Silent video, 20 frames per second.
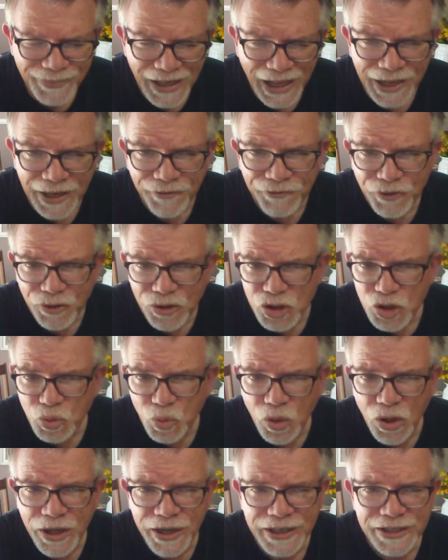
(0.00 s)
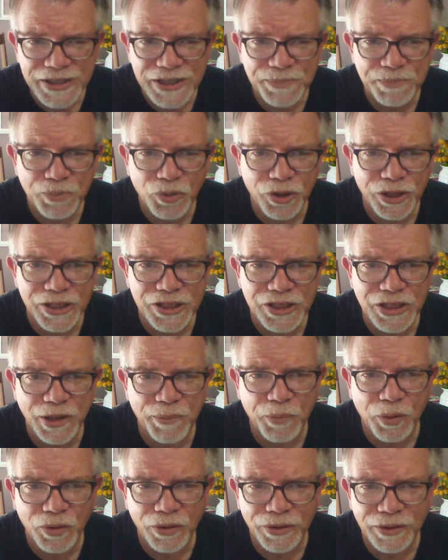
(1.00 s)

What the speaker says: And the first one is pretty simple,